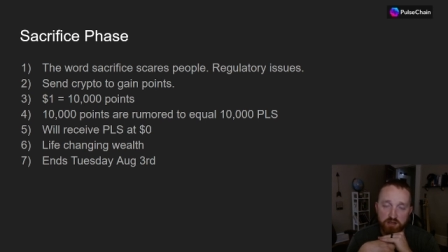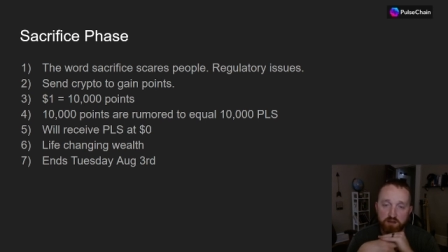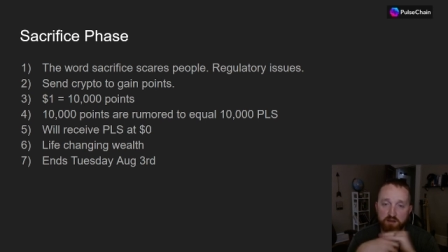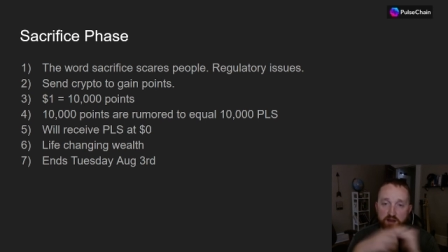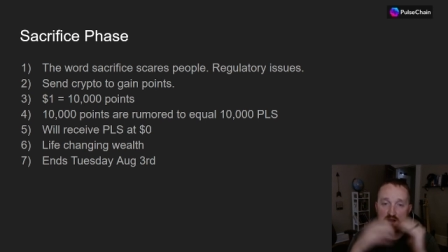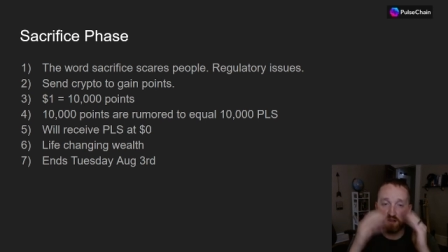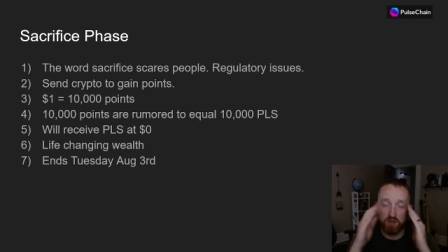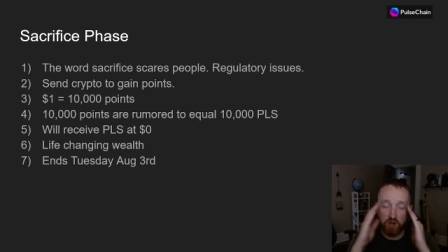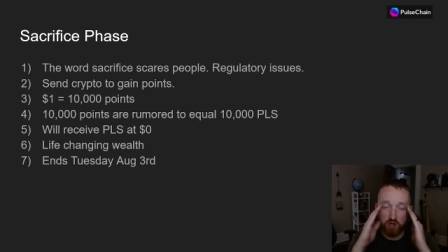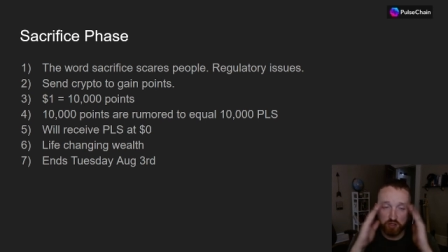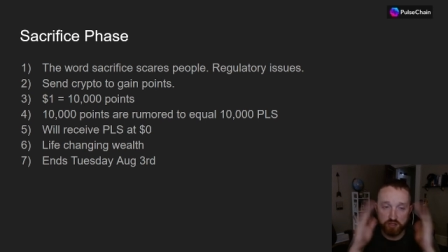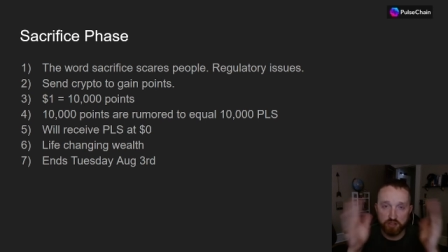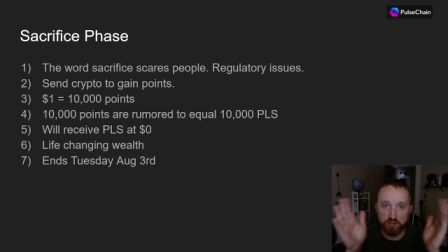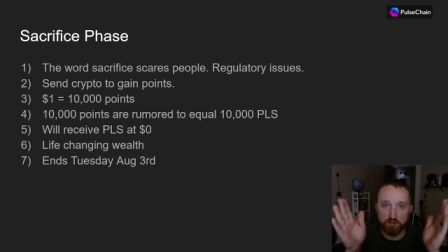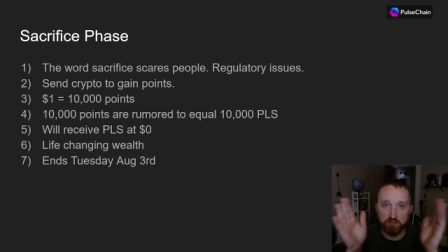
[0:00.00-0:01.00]
Think
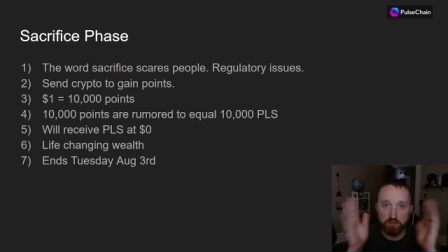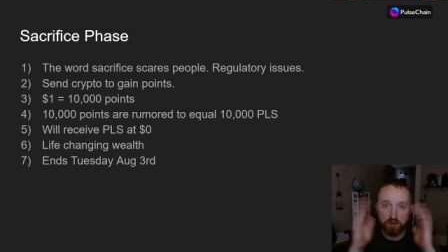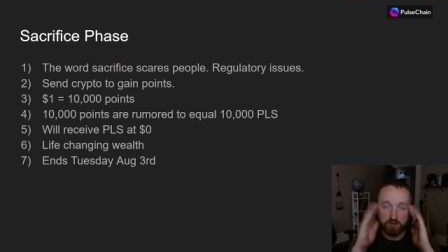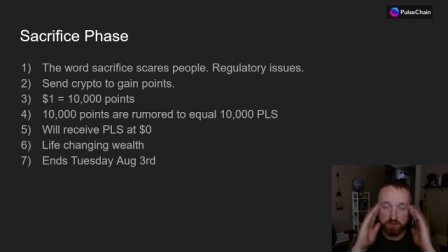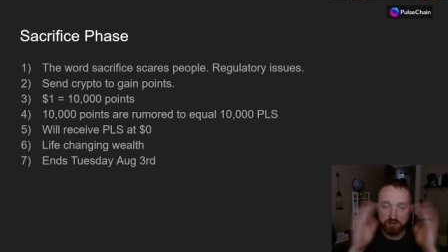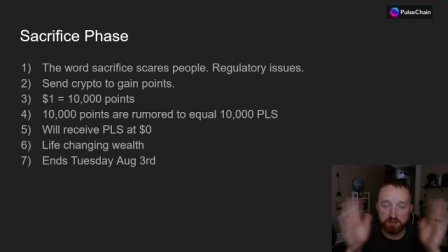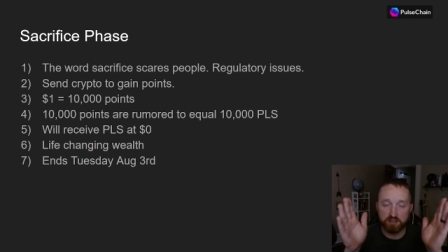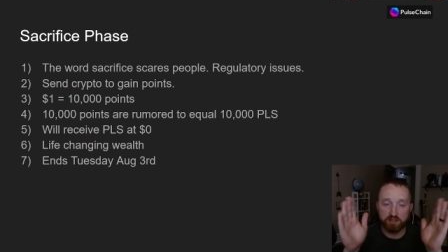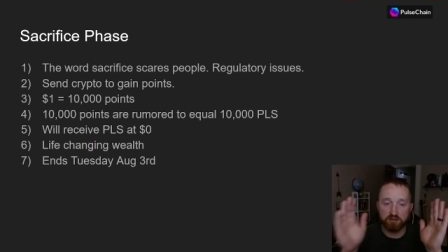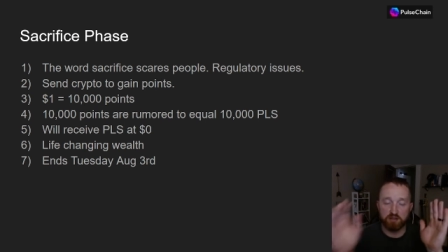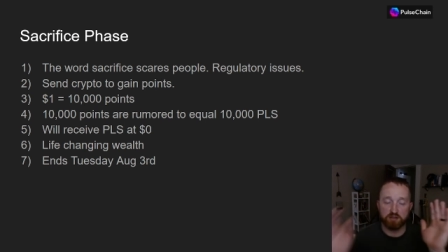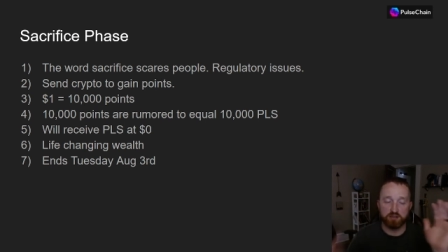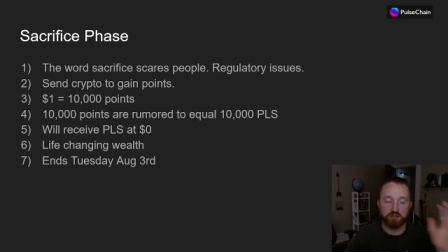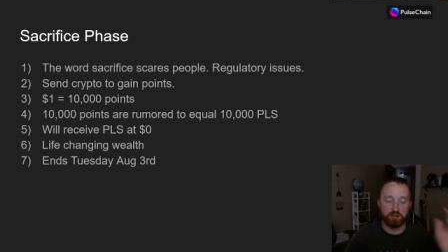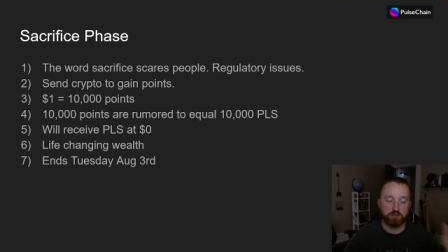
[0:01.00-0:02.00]
long-term. Always think
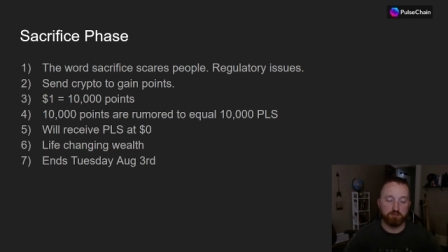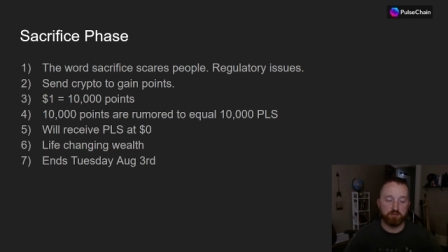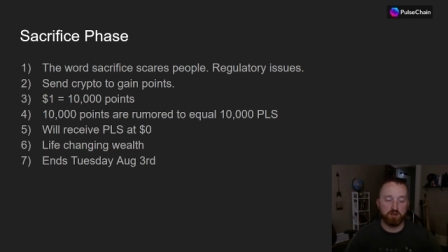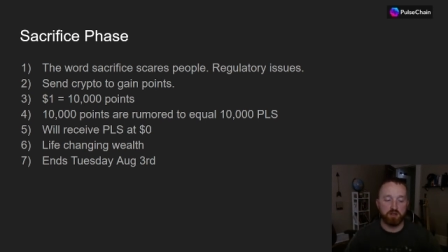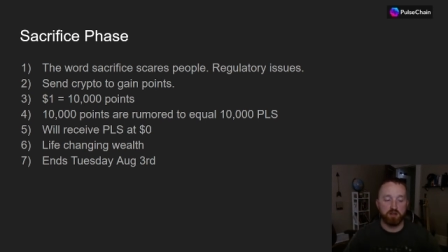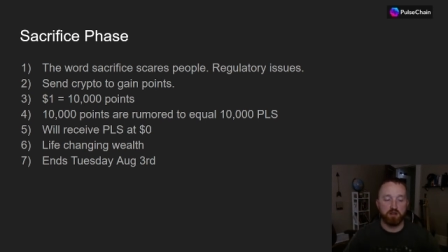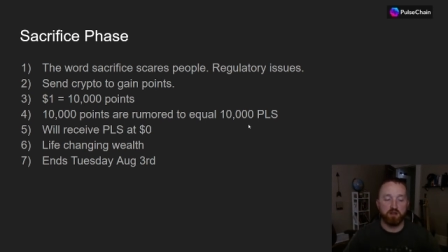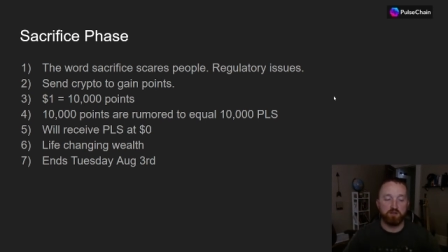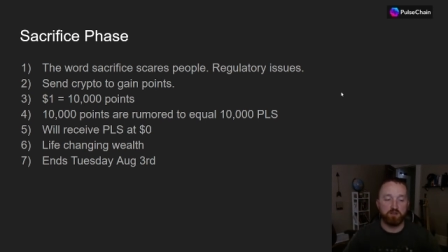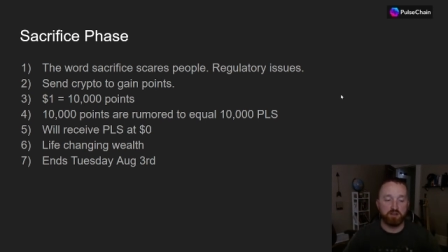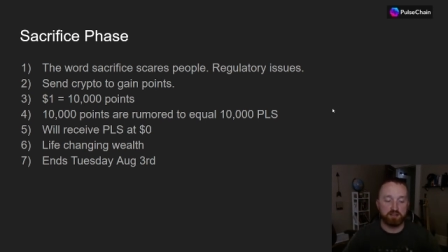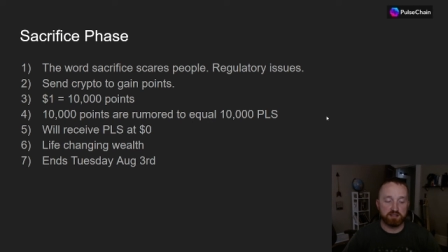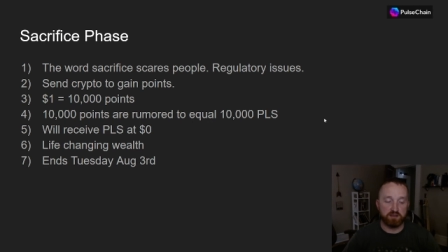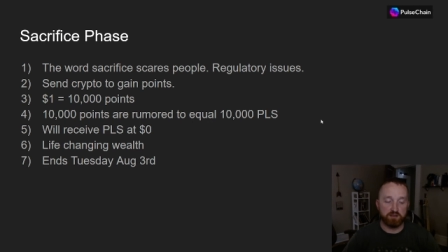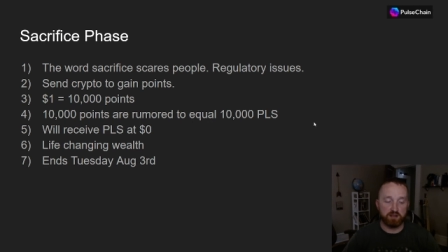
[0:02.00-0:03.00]
long-term. If you
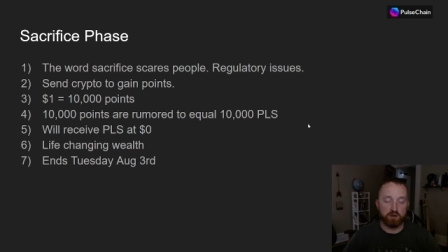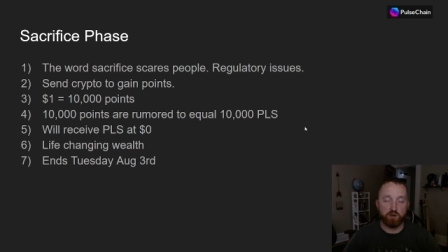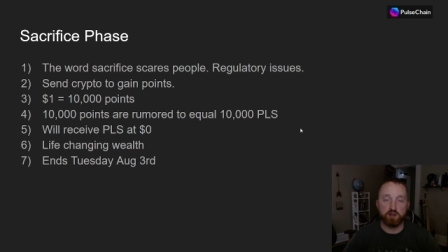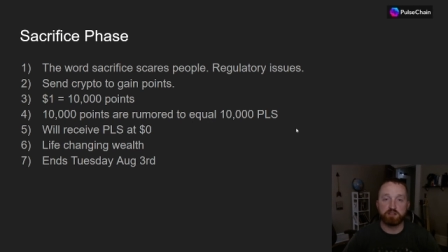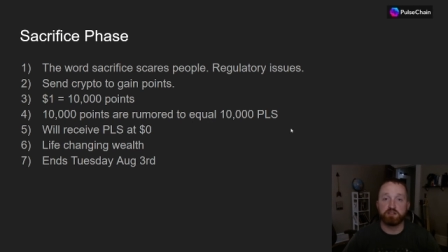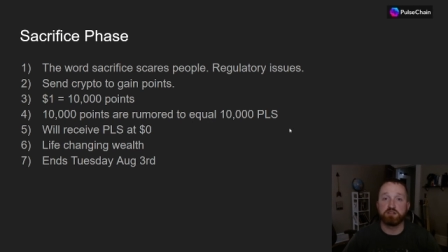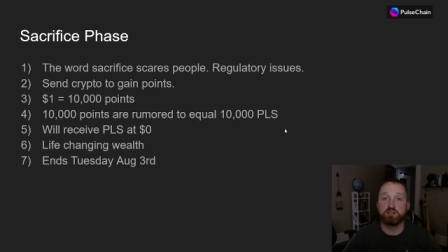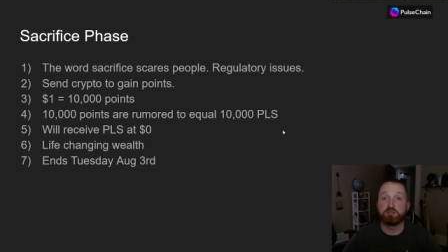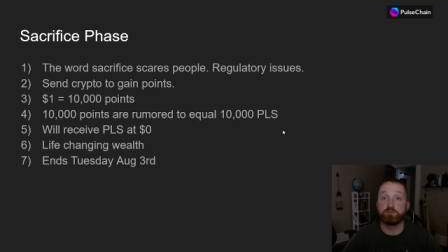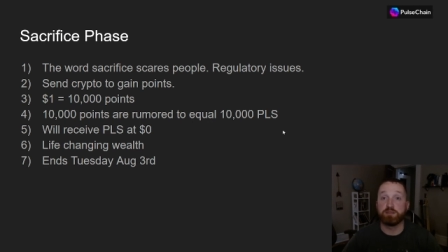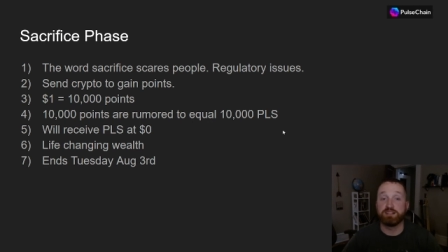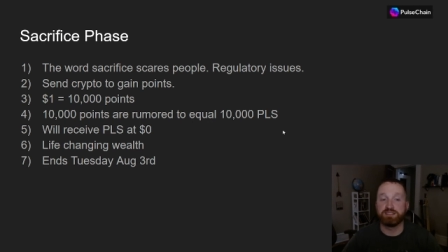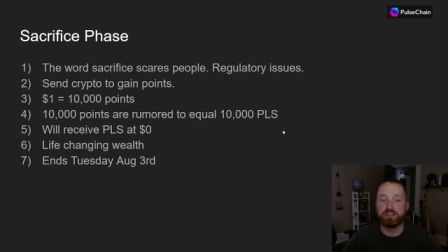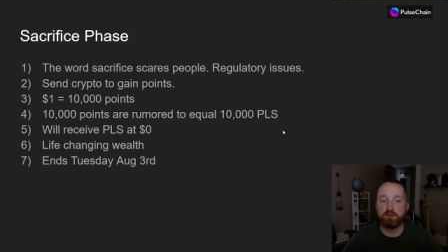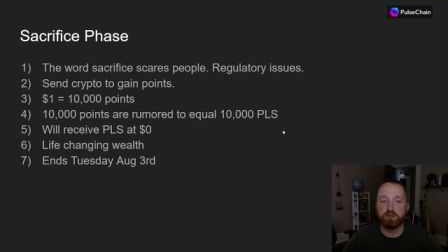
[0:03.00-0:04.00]
guys have any questions,
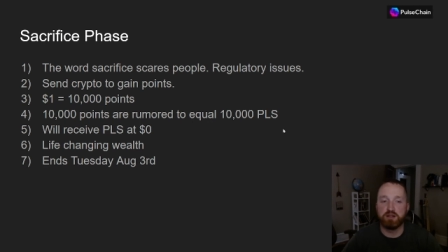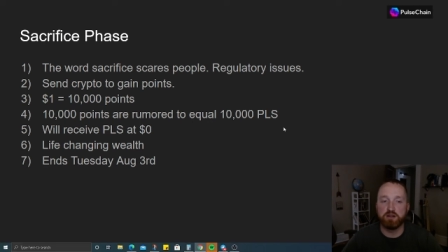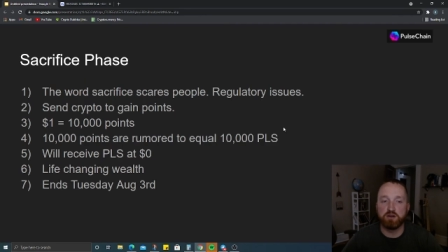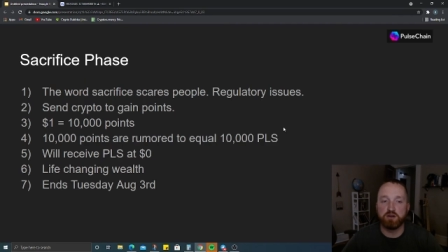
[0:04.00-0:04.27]
please let me know.